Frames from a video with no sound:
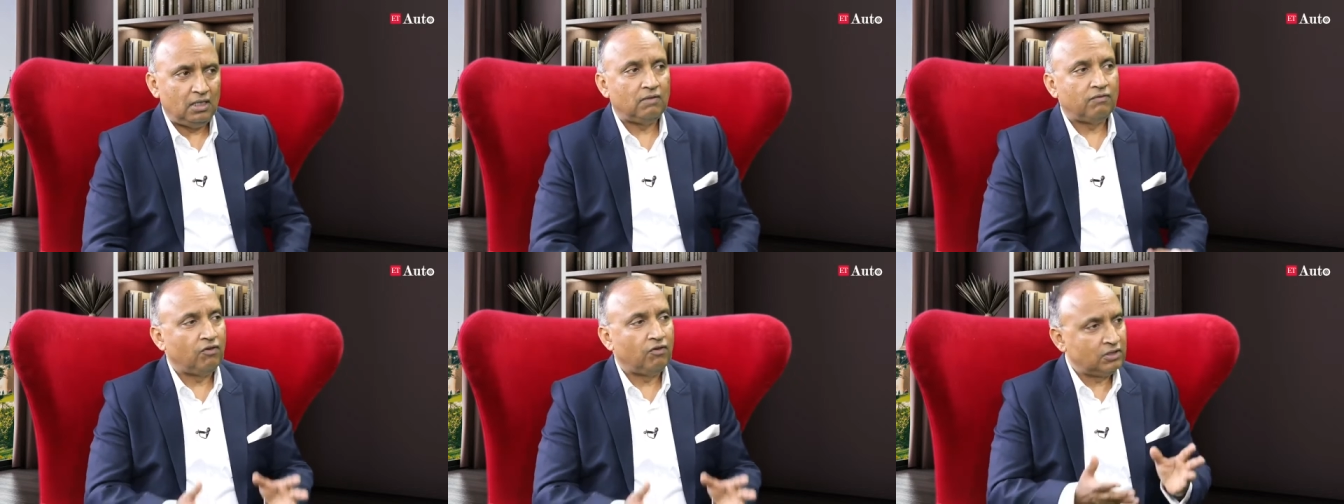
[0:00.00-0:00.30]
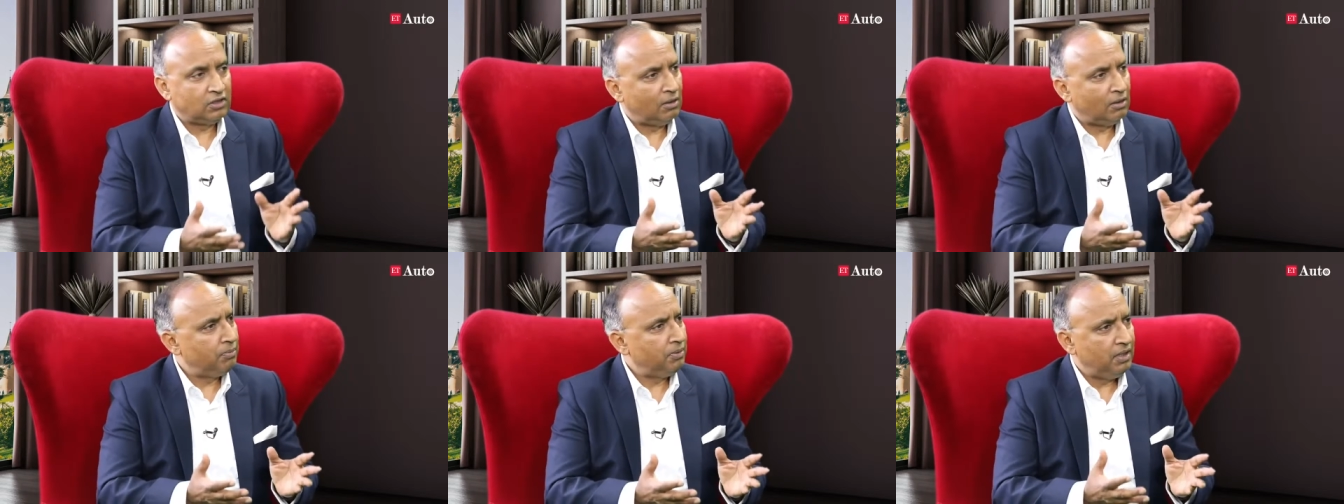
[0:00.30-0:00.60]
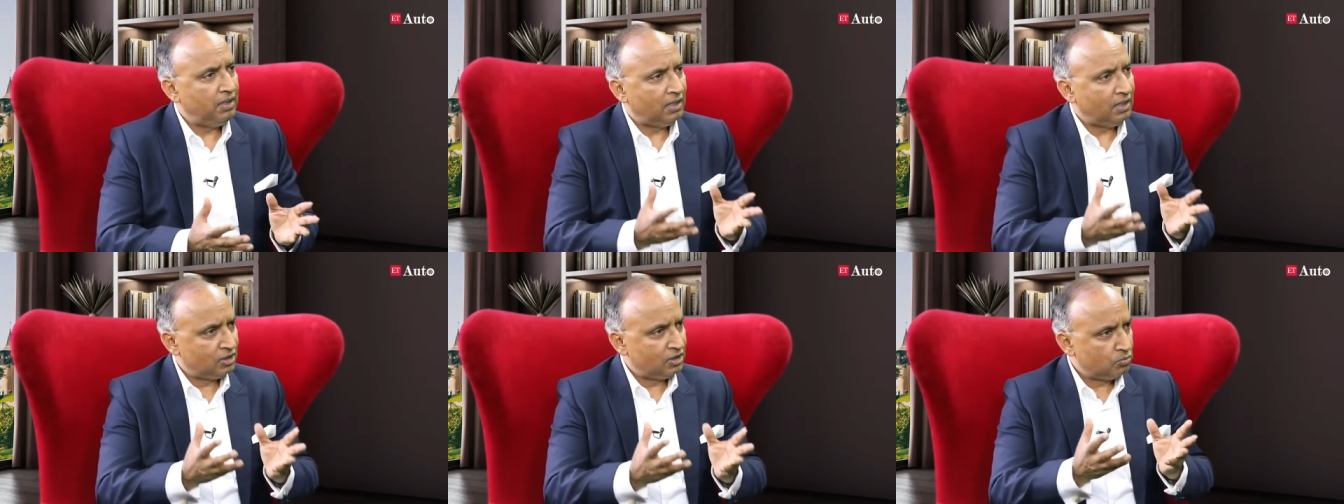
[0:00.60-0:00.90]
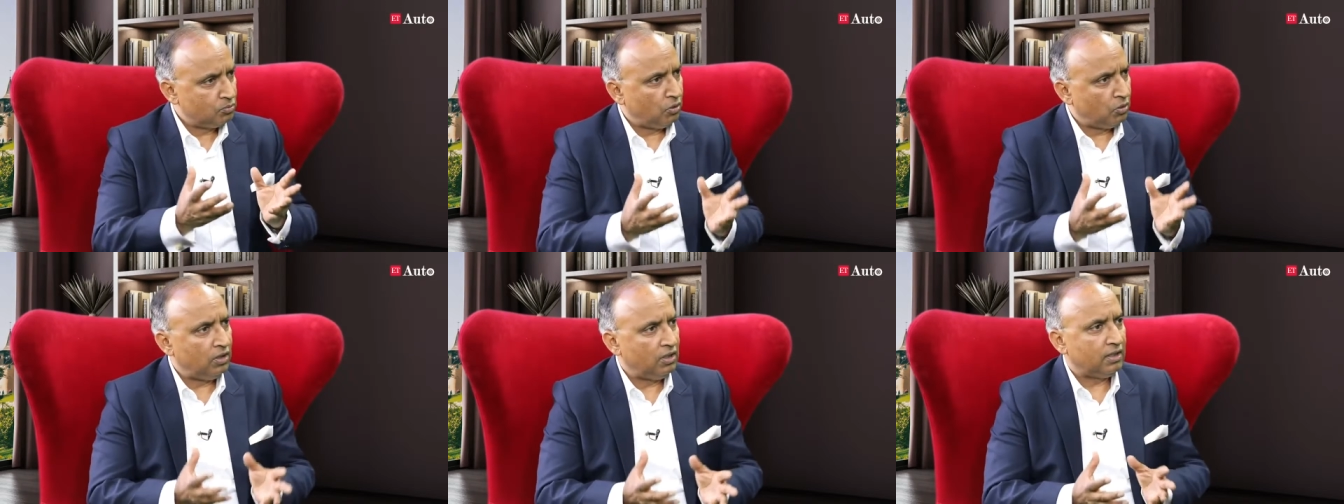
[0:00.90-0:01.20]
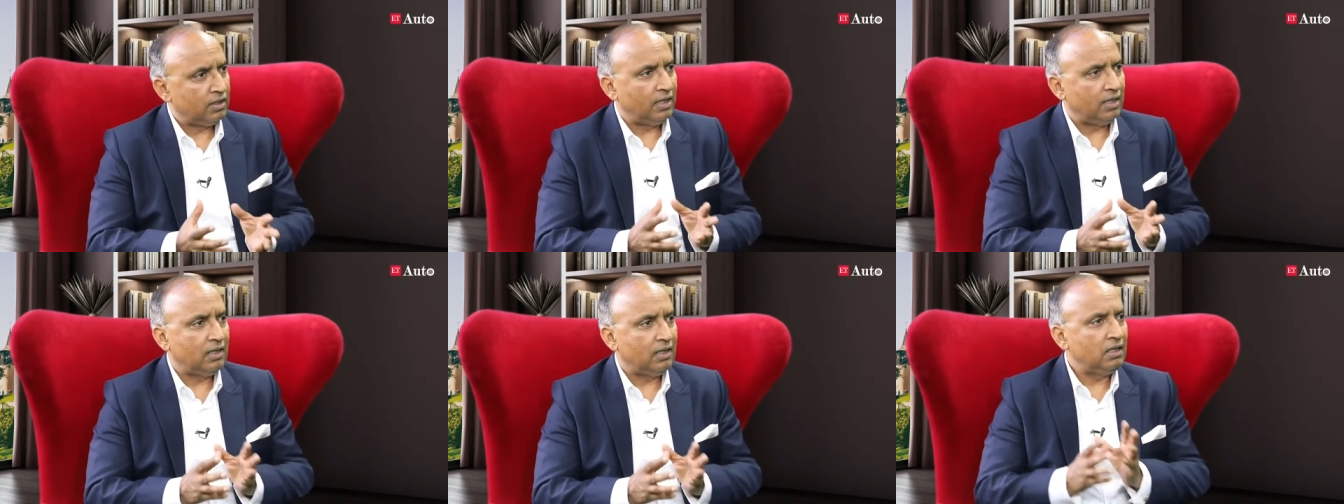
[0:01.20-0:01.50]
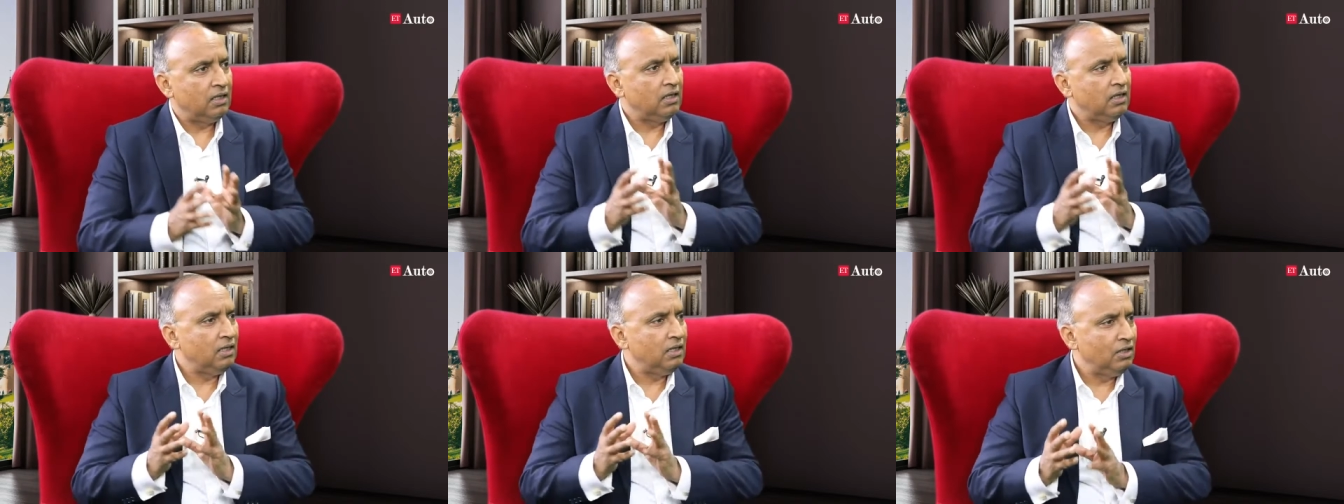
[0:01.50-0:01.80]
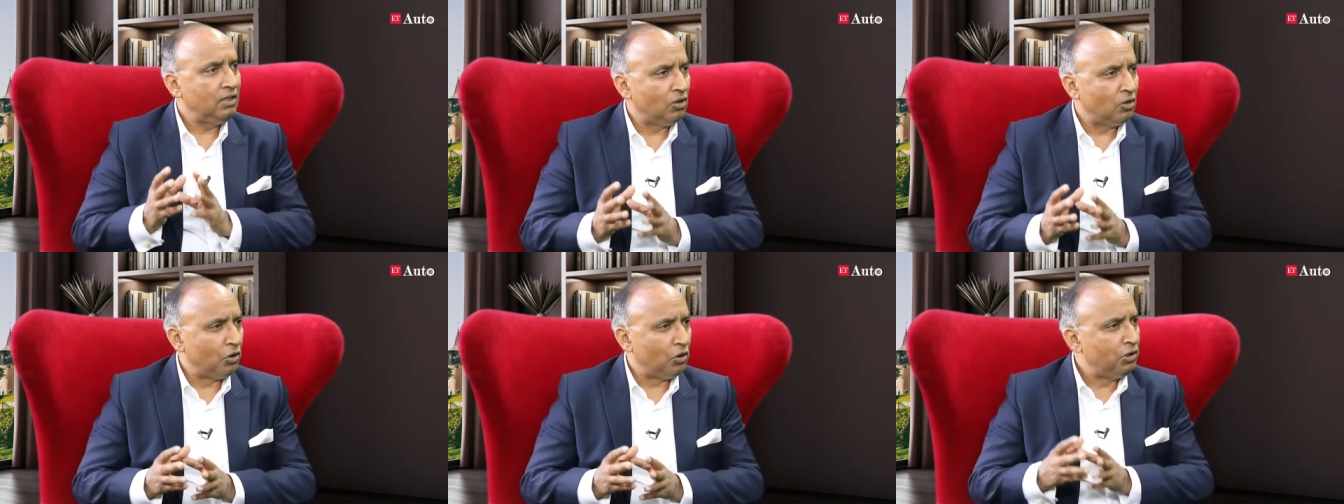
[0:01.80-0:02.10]
For example, in our smaller category,
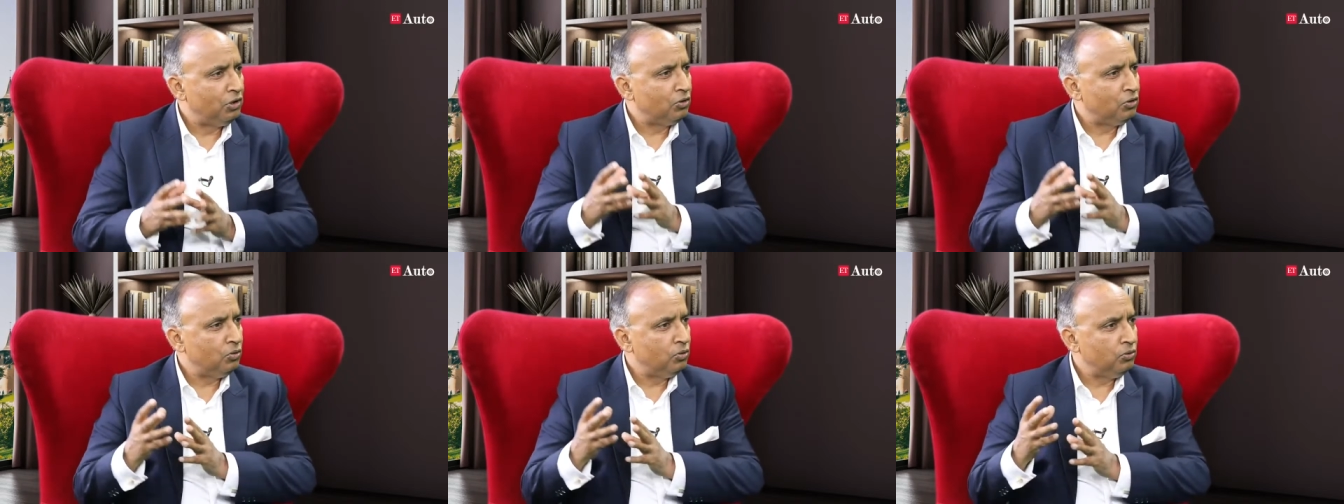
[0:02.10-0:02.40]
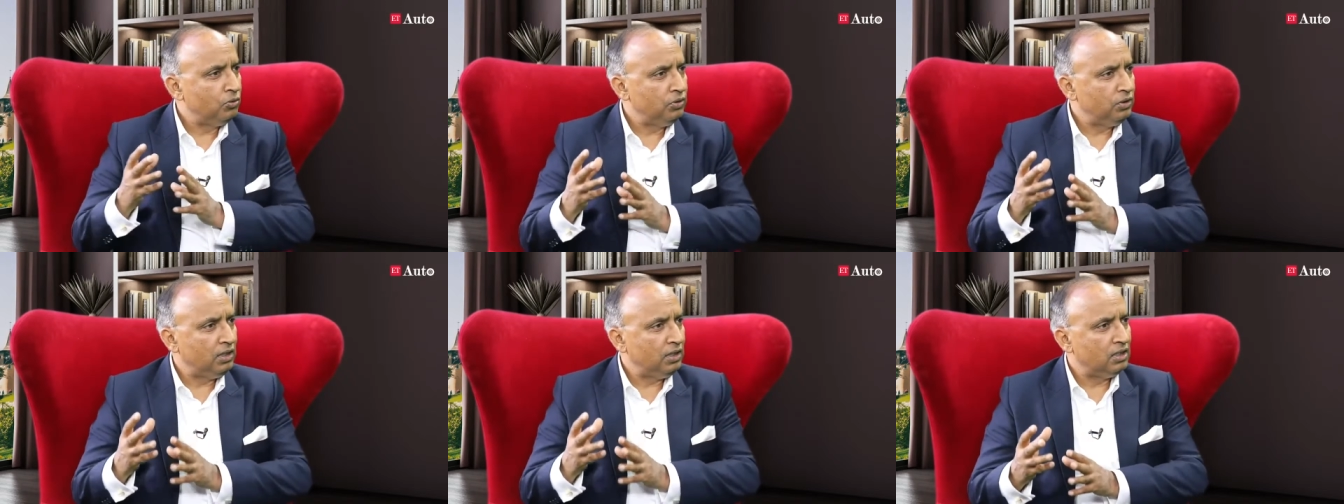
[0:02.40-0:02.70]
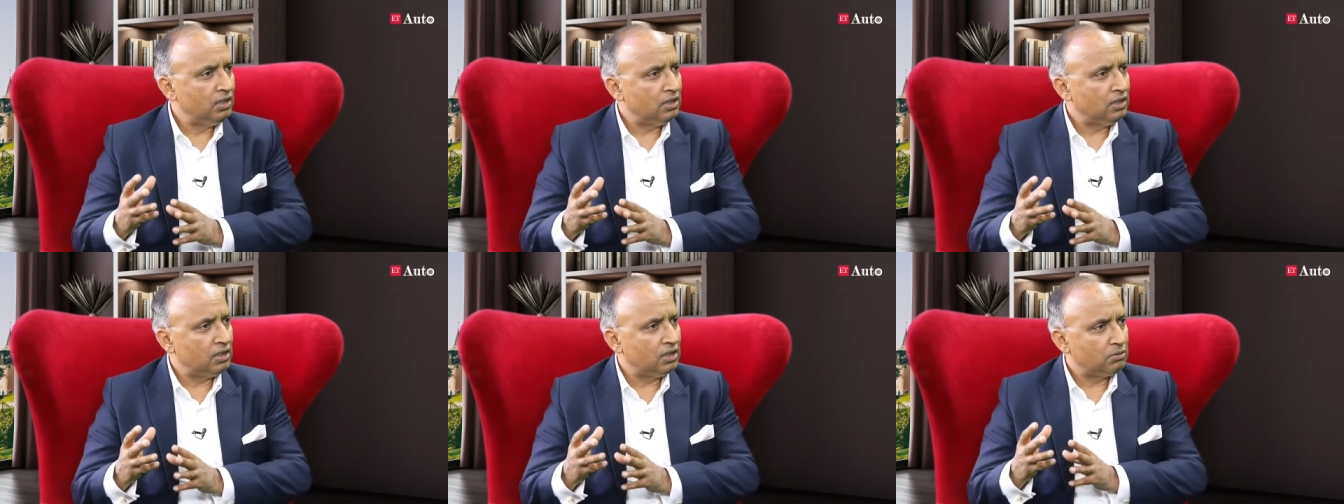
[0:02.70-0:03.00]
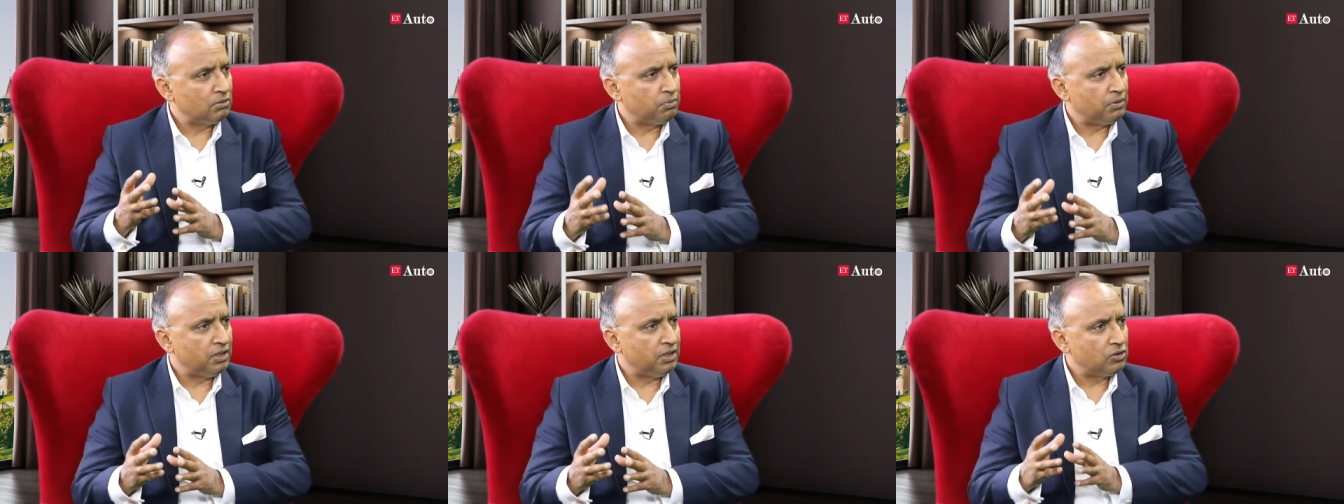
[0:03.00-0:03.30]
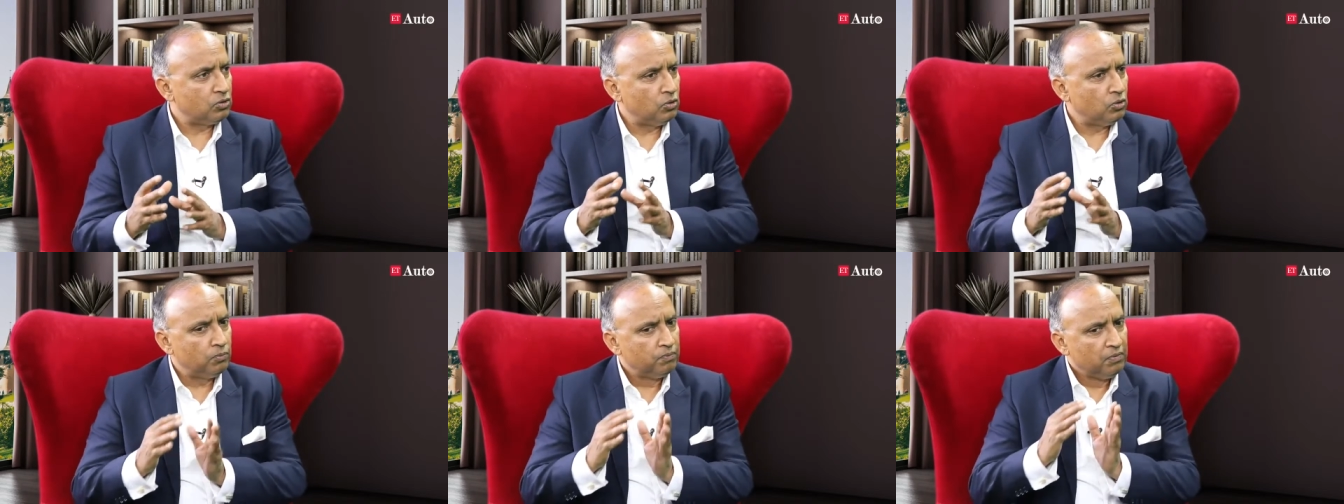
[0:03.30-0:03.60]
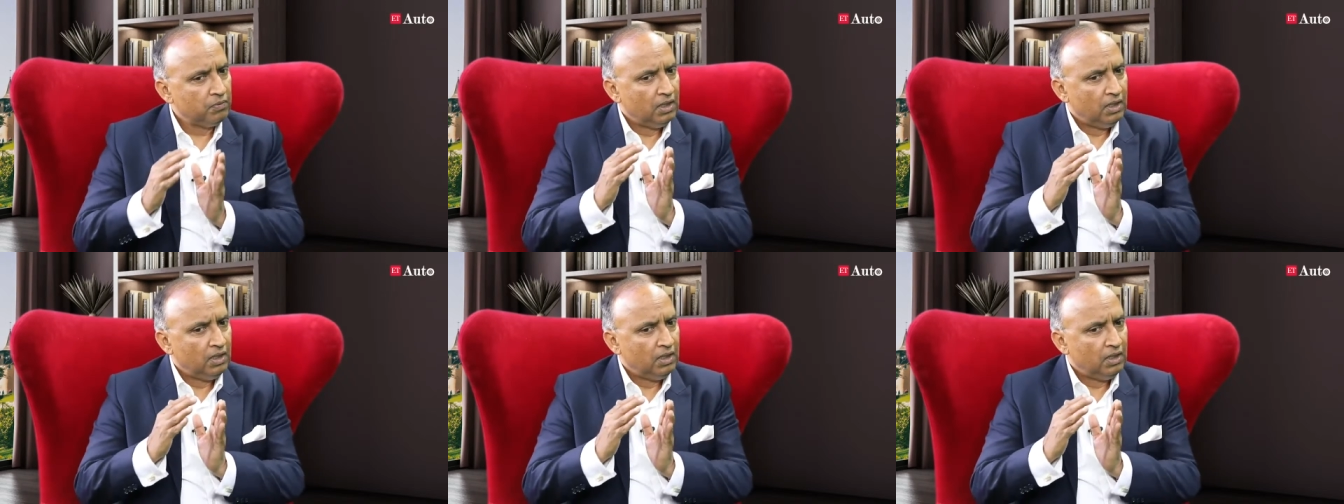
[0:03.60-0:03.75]
the Alto, the Espresso,